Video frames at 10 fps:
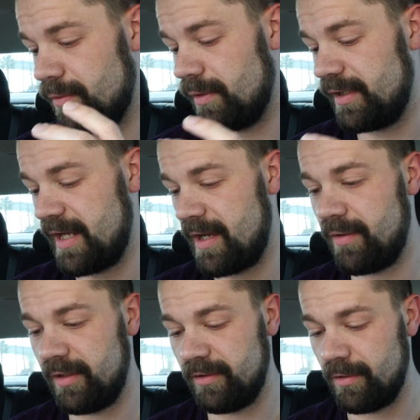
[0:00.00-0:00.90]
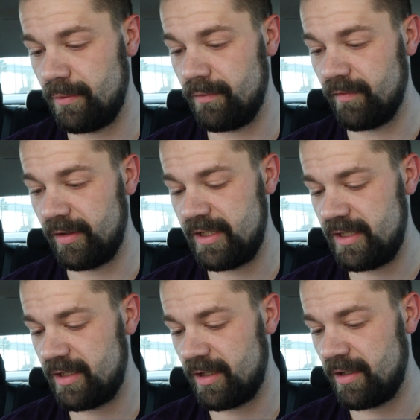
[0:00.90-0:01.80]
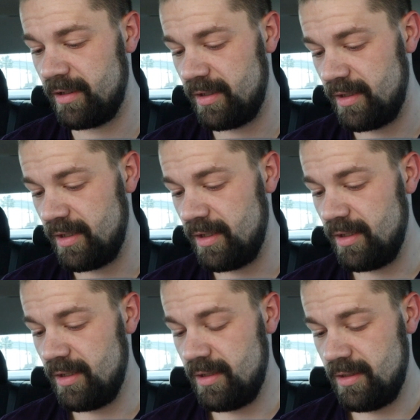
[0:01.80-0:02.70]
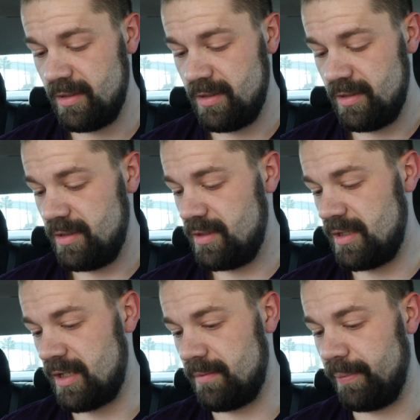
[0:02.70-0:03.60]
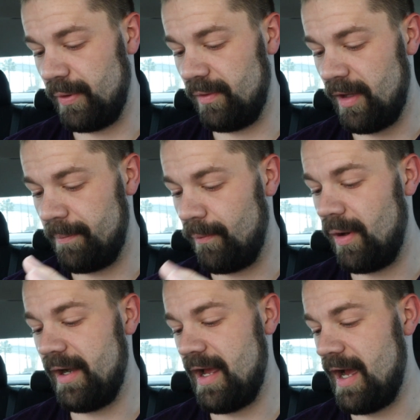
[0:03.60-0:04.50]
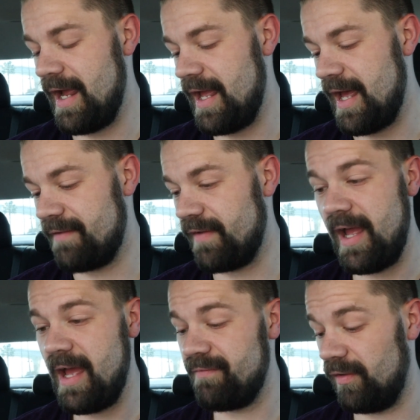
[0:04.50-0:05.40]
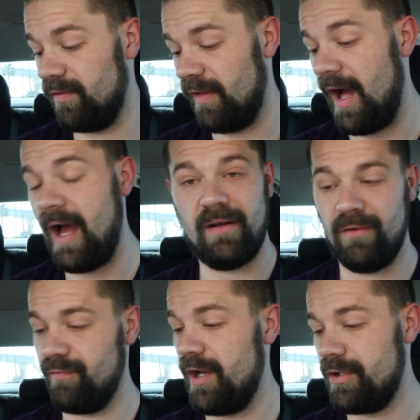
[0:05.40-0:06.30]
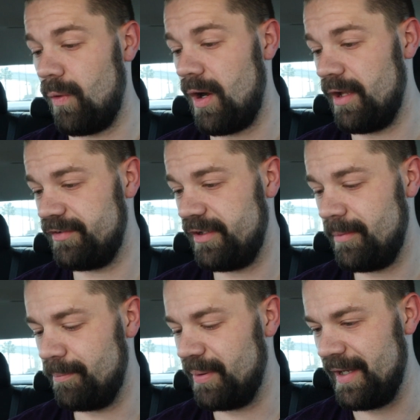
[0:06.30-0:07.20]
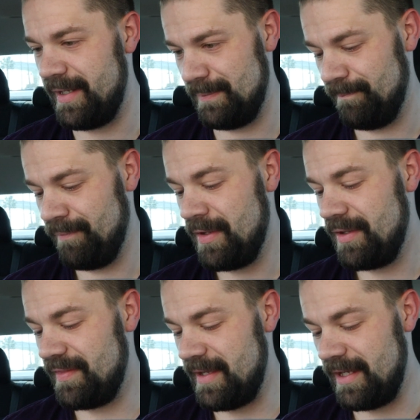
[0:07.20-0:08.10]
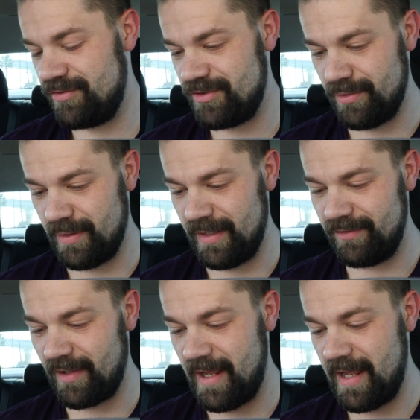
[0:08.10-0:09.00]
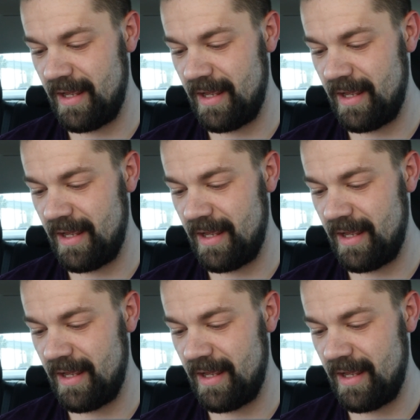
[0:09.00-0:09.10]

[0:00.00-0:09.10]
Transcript: recording out and go over here and pull up what I have. I have a lot of Rayquaza, but the issue is I